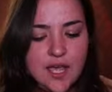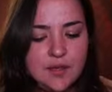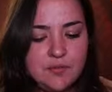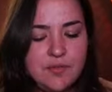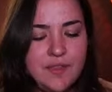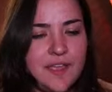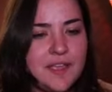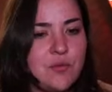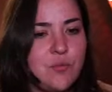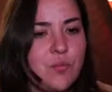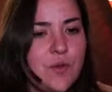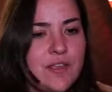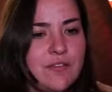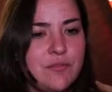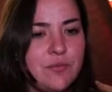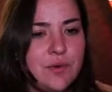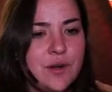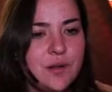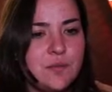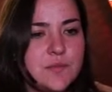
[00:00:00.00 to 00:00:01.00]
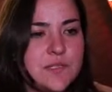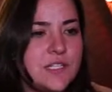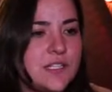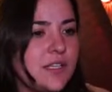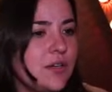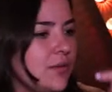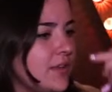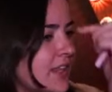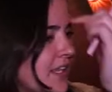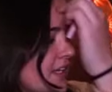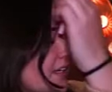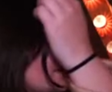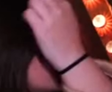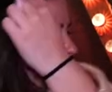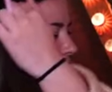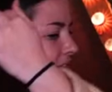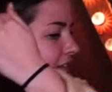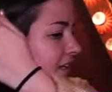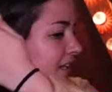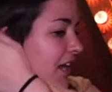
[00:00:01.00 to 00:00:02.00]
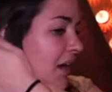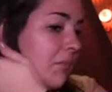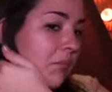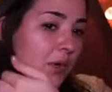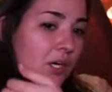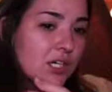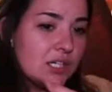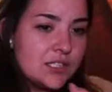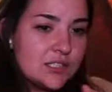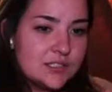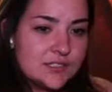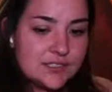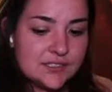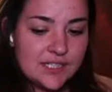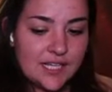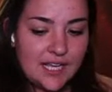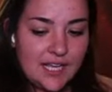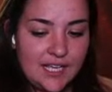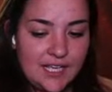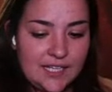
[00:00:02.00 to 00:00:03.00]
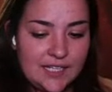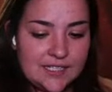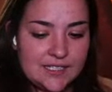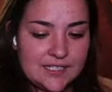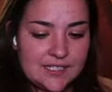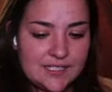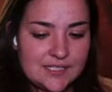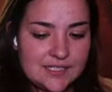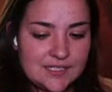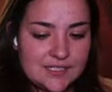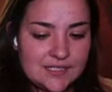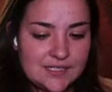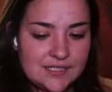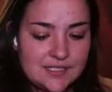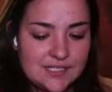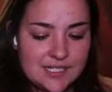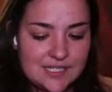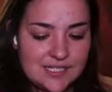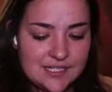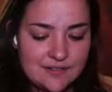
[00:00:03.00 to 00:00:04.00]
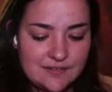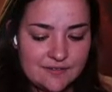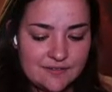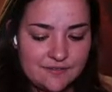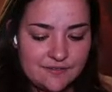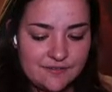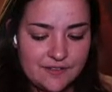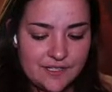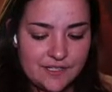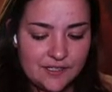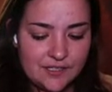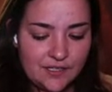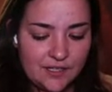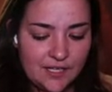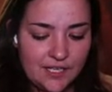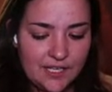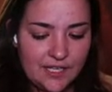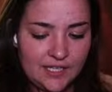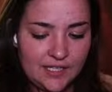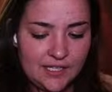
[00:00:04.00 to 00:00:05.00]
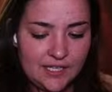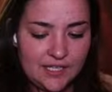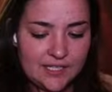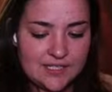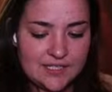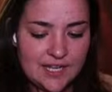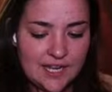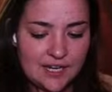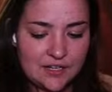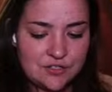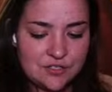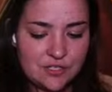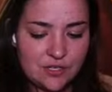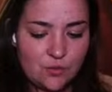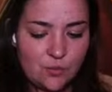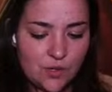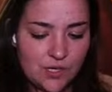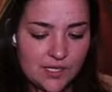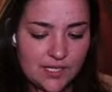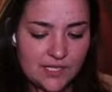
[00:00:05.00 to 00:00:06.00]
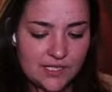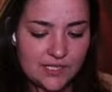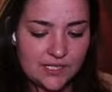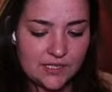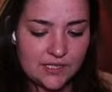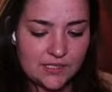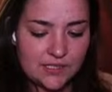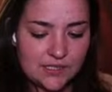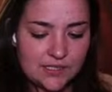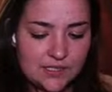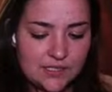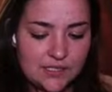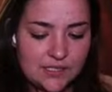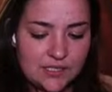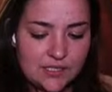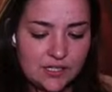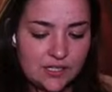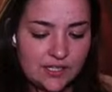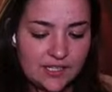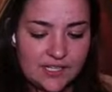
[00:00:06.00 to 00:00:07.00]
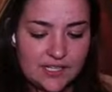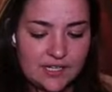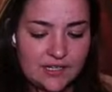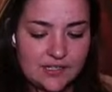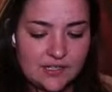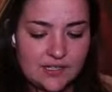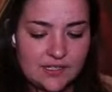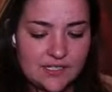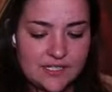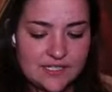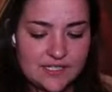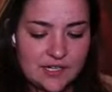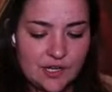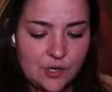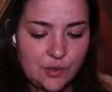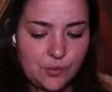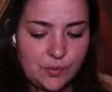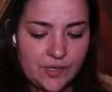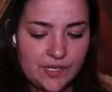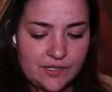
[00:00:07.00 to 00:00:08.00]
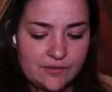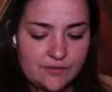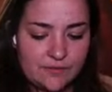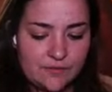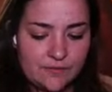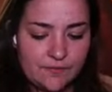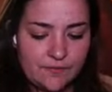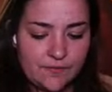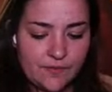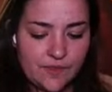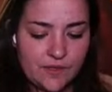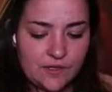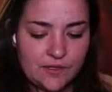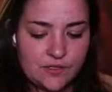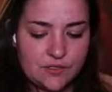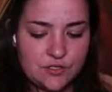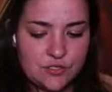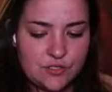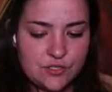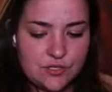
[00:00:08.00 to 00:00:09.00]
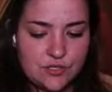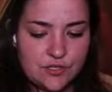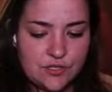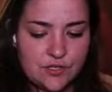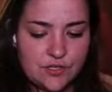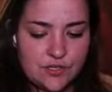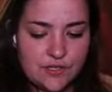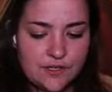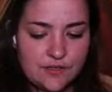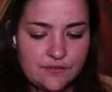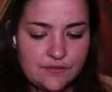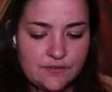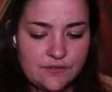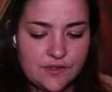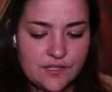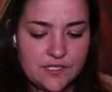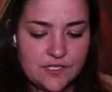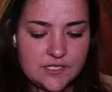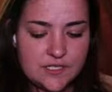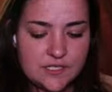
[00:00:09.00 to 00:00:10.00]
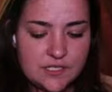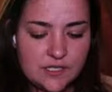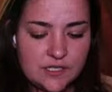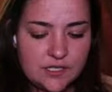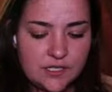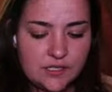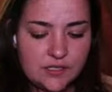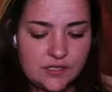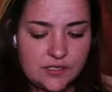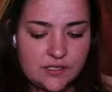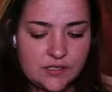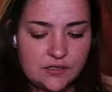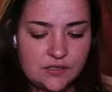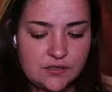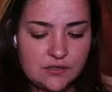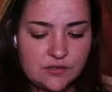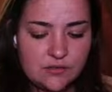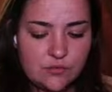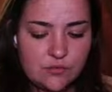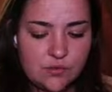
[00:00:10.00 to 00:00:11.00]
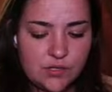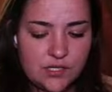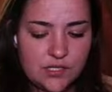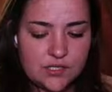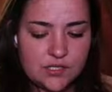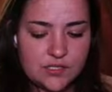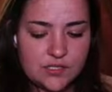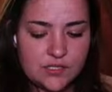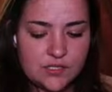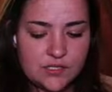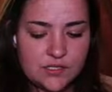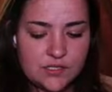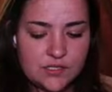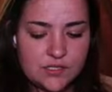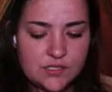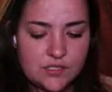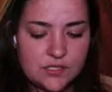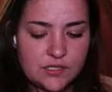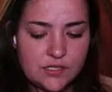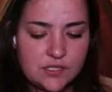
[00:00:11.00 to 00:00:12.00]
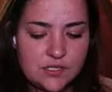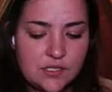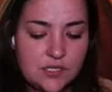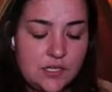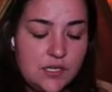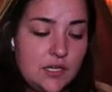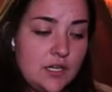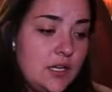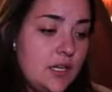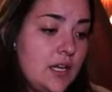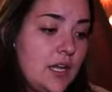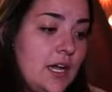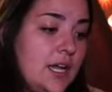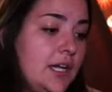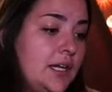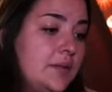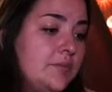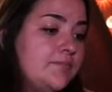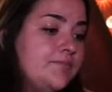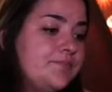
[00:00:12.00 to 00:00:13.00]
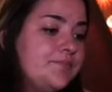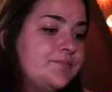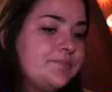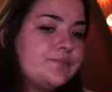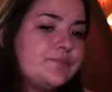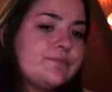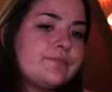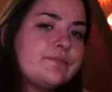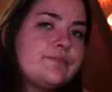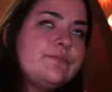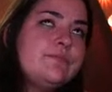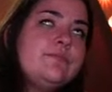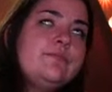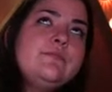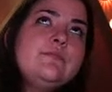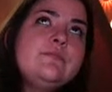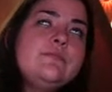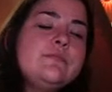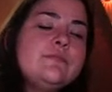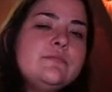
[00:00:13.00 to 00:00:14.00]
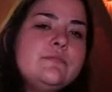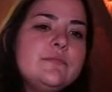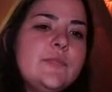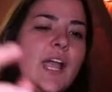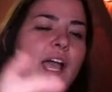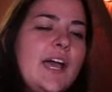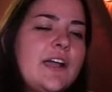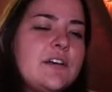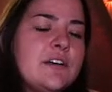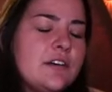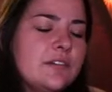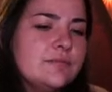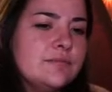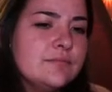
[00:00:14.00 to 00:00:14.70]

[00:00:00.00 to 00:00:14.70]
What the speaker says: like, even when I'm dealing with, like, numbers, it doesn't feel like it's actually working. Or, like, it doesn't open. I'm not sure if this link works. I don't know.